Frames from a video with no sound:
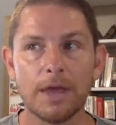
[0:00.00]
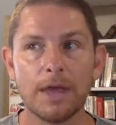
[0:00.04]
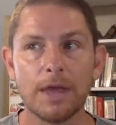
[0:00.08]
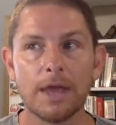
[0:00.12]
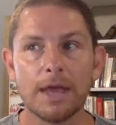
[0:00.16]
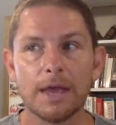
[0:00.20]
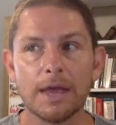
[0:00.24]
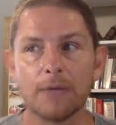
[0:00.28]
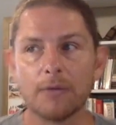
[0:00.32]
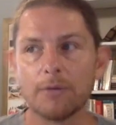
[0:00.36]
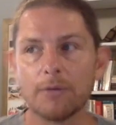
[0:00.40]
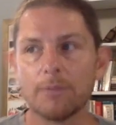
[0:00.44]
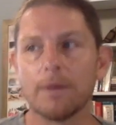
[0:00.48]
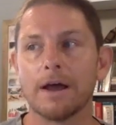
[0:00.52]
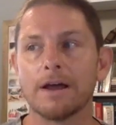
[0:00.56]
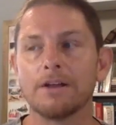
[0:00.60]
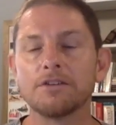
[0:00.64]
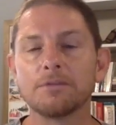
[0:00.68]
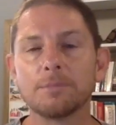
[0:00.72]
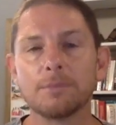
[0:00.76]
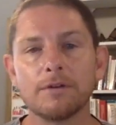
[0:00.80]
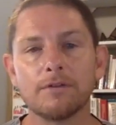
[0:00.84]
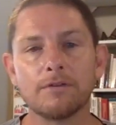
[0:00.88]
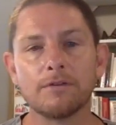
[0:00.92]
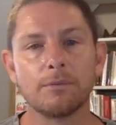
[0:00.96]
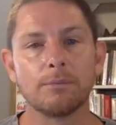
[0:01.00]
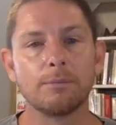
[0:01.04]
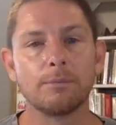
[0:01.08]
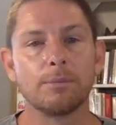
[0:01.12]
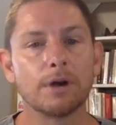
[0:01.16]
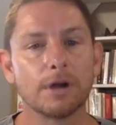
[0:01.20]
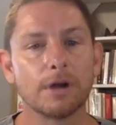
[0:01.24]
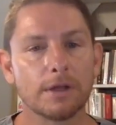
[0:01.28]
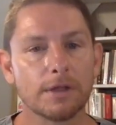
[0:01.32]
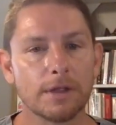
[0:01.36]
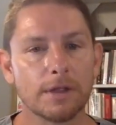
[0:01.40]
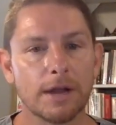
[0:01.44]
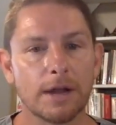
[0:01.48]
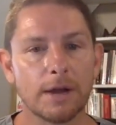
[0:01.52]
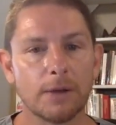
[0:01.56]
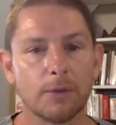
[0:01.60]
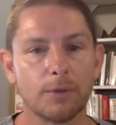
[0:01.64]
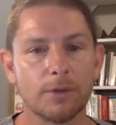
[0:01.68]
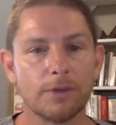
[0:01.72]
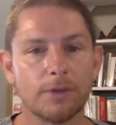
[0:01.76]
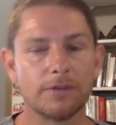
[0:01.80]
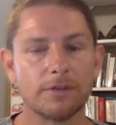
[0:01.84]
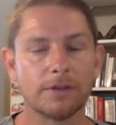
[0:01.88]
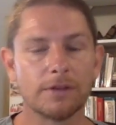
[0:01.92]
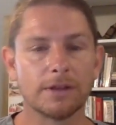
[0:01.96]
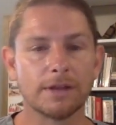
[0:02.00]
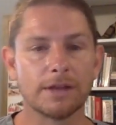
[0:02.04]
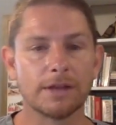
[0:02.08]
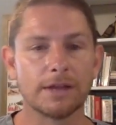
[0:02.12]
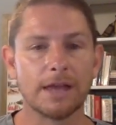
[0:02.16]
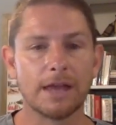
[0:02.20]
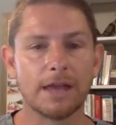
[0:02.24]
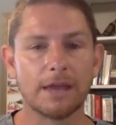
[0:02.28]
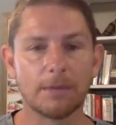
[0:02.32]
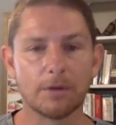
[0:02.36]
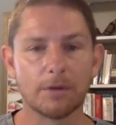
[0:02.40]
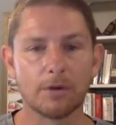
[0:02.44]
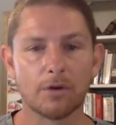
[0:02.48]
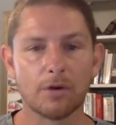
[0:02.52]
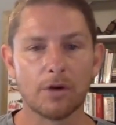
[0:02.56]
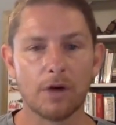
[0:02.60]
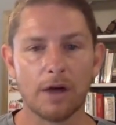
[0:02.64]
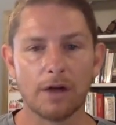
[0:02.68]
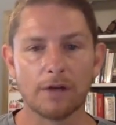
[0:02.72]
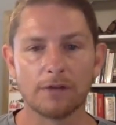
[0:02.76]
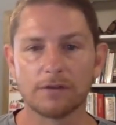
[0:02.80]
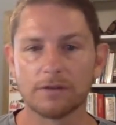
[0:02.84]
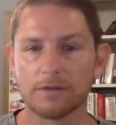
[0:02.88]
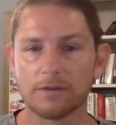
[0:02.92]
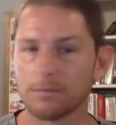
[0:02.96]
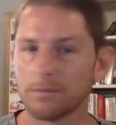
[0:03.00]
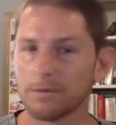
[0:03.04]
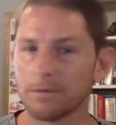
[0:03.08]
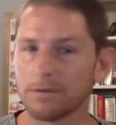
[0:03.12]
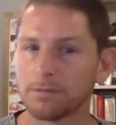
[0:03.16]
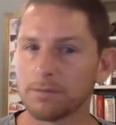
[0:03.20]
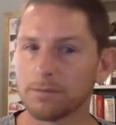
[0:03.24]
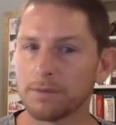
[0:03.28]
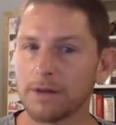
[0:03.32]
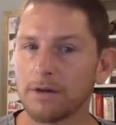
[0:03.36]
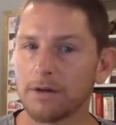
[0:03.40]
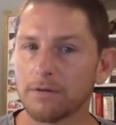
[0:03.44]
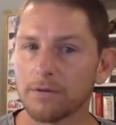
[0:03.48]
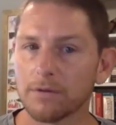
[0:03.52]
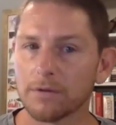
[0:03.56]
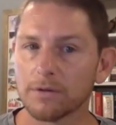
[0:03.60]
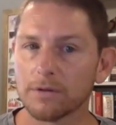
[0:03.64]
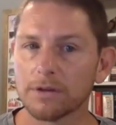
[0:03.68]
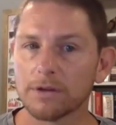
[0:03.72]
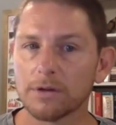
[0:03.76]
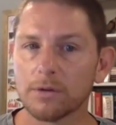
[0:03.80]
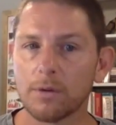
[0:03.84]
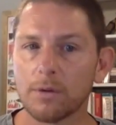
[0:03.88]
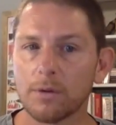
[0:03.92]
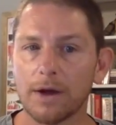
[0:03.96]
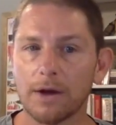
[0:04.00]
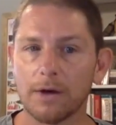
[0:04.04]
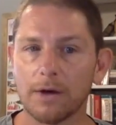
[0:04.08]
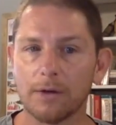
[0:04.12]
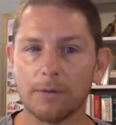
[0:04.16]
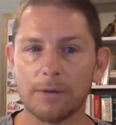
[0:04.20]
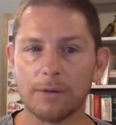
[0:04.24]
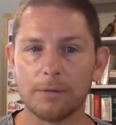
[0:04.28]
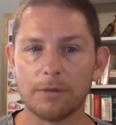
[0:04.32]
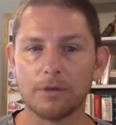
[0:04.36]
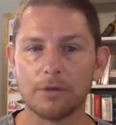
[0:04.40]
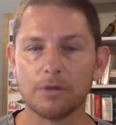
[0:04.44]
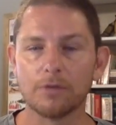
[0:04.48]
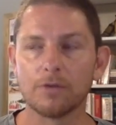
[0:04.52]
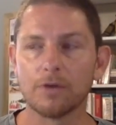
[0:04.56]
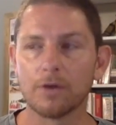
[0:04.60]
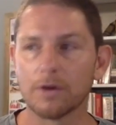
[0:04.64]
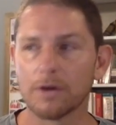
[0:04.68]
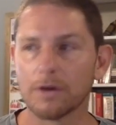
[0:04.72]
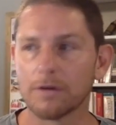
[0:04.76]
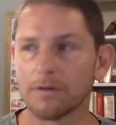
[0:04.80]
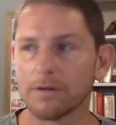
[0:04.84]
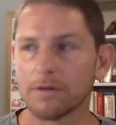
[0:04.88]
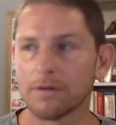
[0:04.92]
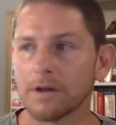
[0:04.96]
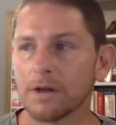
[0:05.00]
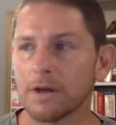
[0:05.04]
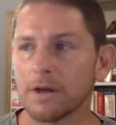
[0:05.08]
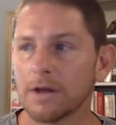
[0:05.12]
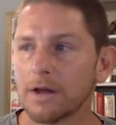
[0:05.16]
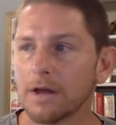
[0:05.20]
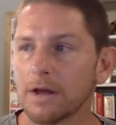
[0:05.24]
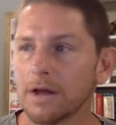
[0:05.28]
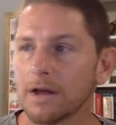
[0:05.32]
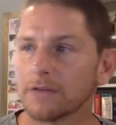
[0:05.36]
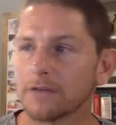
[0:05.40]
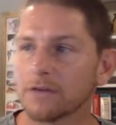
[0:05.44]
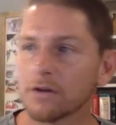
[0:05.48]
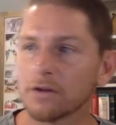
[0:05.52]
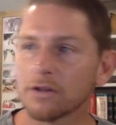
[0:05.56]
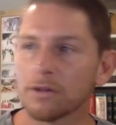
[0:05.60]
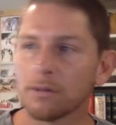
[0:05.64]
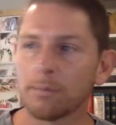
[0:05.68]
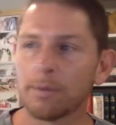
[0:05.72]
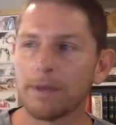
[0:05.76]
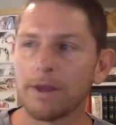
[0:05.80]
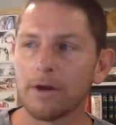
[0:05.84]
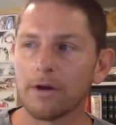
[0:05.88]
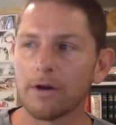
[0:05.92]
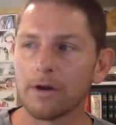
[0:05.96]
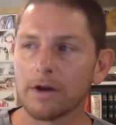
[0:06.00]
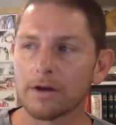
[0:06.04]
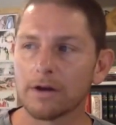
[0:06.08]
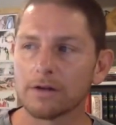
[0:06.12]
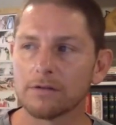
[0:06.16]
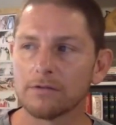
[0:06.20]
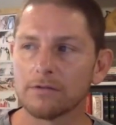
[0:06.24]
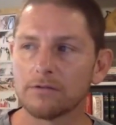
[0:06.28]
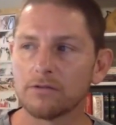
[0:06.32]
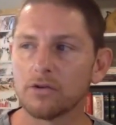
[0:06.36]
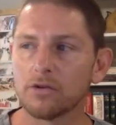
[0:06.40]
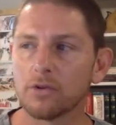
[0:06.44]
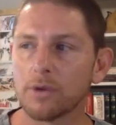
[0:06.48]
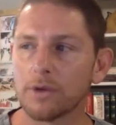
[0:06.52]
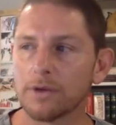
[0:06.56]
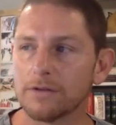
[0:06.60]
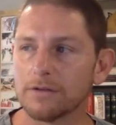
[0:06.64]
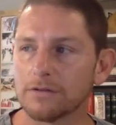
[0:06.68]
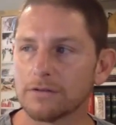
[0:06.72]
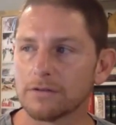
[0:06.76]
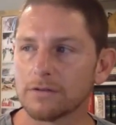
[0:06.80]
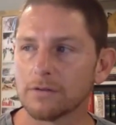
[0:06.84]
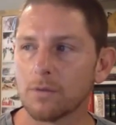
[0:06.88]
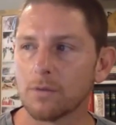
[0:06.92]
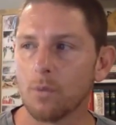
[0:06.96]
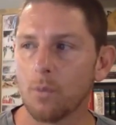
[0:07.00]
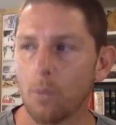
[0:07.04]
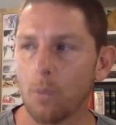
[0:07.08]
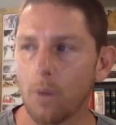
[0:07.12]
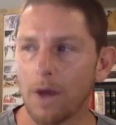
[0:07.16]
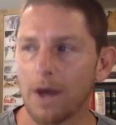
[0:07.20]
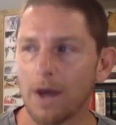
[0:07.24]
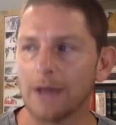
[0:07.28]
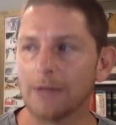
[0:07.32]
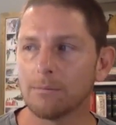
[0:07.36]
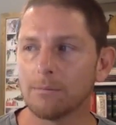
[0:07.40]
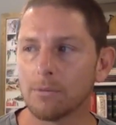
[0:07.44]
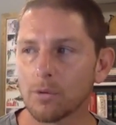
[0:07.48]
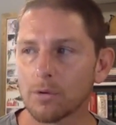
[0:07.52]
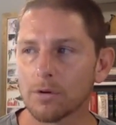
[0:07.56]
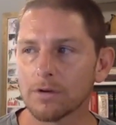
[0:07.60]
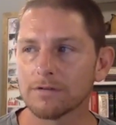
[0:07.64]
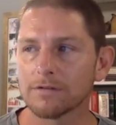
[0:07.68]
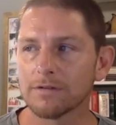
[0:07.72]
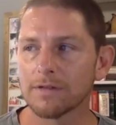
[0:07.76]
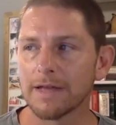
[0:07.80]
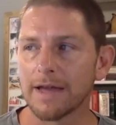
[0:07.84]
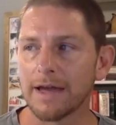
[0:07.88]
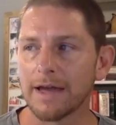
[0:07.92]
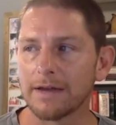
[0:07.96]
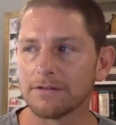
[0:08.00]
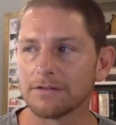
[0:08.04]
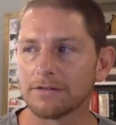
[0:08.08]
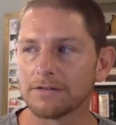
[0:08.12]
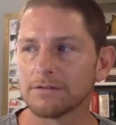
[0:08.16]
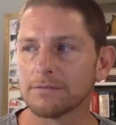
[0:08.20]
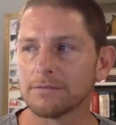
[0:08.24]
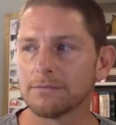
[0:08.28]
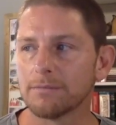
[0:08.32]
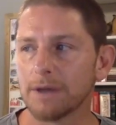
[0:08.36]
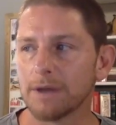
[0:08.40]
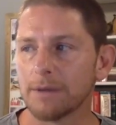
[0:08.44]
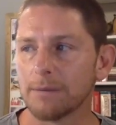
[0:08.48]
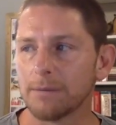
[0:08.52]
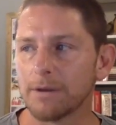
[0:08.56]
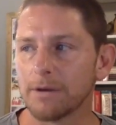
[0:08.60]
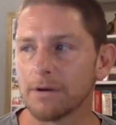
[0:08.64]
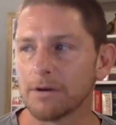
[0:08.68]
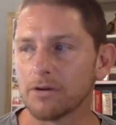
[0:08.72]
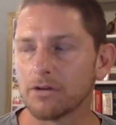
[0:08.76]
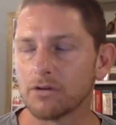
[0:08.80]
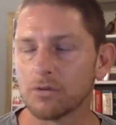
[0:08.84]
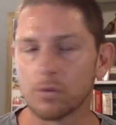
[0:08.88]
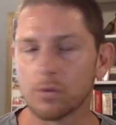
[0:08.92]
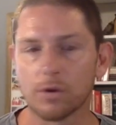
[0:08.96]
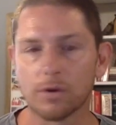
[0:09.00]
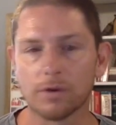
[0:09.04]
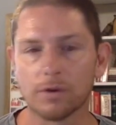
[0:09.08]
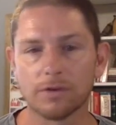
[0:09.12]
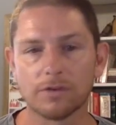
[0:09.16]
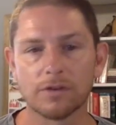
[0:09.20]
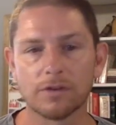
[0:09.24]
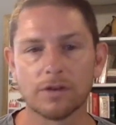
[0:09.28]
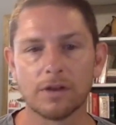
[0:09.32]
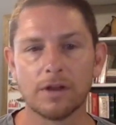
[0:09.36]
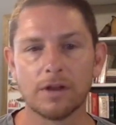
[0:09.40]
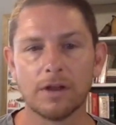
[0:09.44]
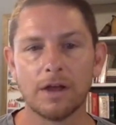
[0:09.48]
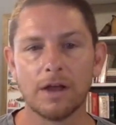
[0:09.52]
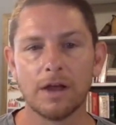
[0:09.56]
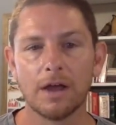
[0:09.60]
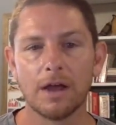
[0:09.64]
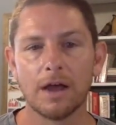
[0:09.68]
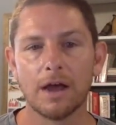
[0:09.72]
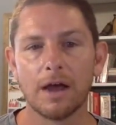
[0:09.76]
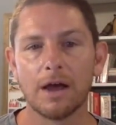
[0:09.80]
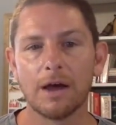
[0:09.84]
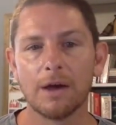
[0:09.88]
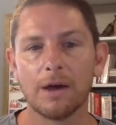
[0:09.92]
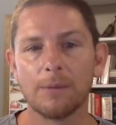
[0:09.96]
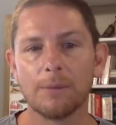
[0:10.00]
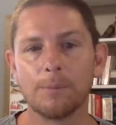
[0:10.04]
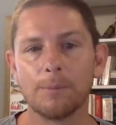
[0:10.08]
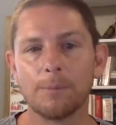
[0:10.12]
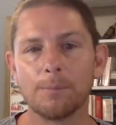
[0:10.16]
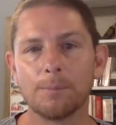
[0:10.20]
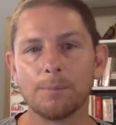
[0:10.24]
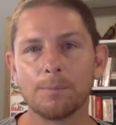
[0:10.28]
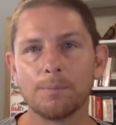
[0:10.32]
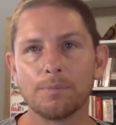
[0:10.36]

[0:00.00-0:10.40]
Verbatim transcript: it reminds me of a book that I recently came across. And the book's been out for a little while. Maybe you've heard of it. It's called The Paradox of Choice Why More is Less by Barry Schwartz. Um,